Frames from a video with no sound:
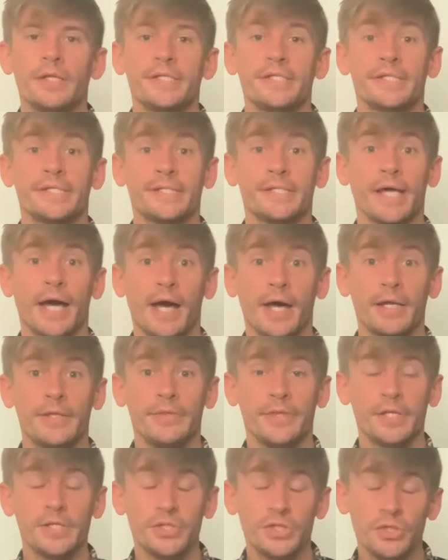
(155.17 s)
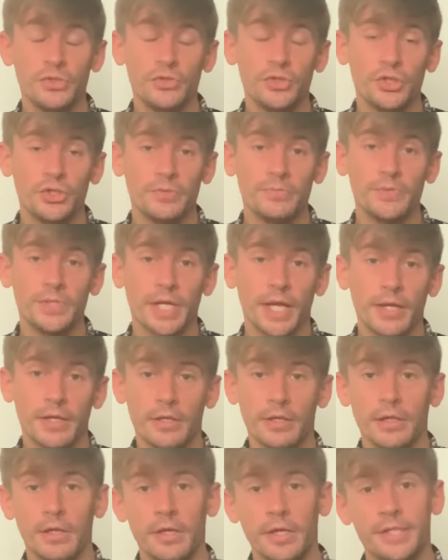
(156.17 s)
starting this YouTube
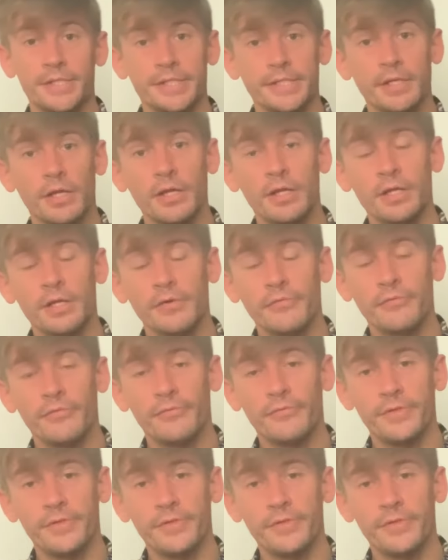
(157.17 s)
channel, it's not enough of a